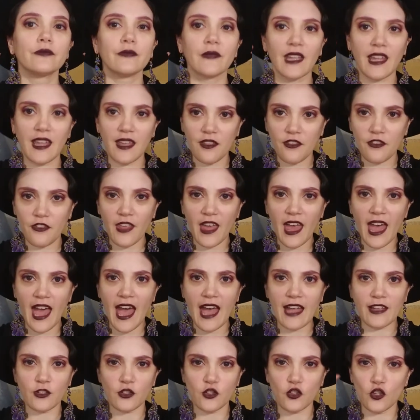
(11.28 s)
Is the
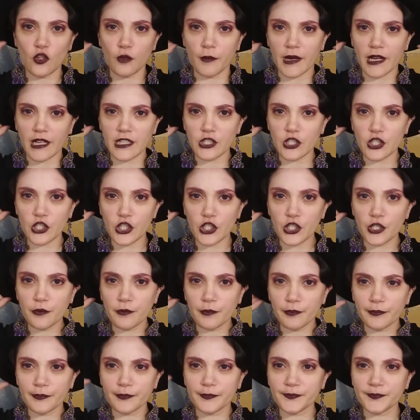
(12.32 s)
hat too much?
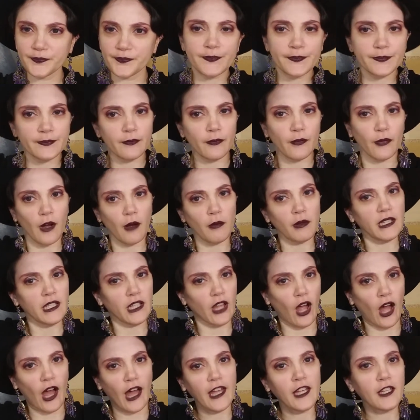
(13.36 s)
Probably
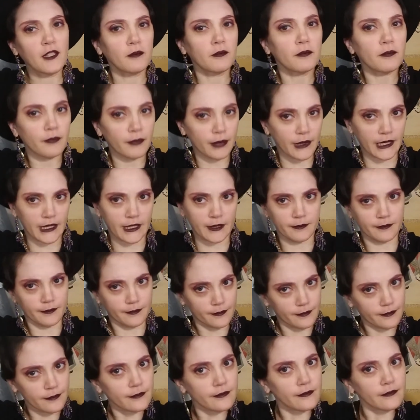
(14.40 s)
not, but
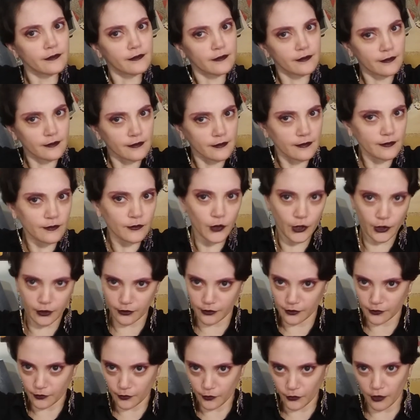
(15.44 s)
we're,
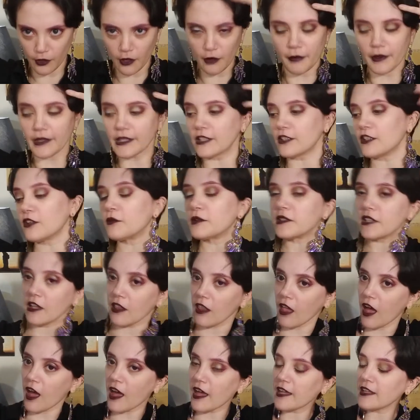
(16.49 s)
we're already doing a
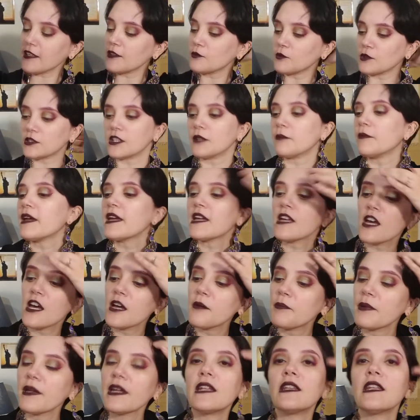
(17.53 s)
lot with the makeup
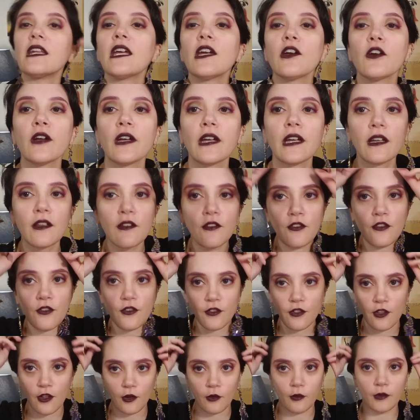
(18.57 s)
and the earrings,
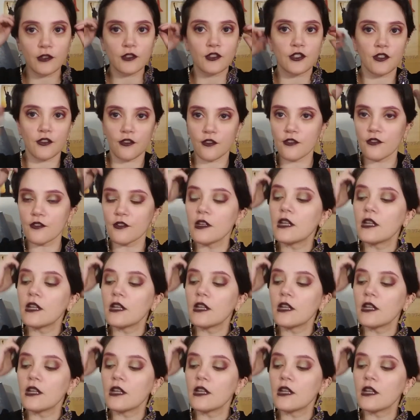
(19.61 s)
so we'll just,